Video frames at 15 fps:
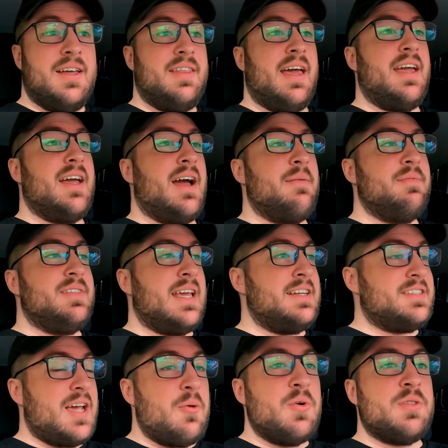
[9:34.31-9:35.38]
They
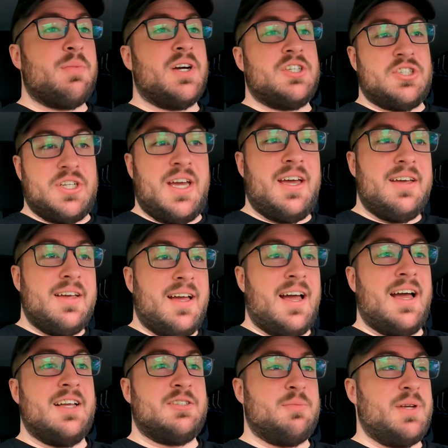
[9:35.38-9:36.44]
dealt with my shit,
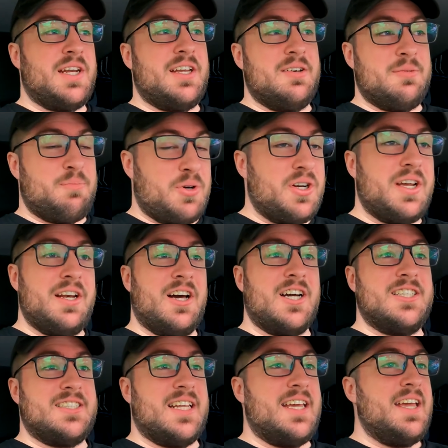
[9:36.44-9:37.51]
to put it
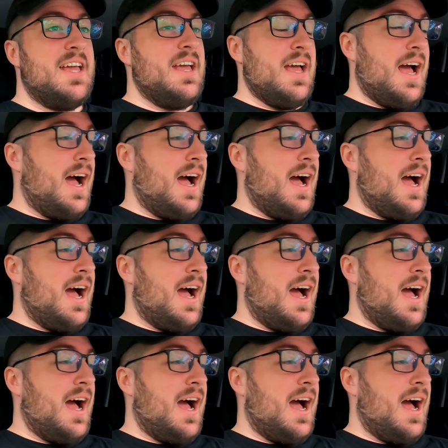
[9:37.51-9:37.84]
nicely,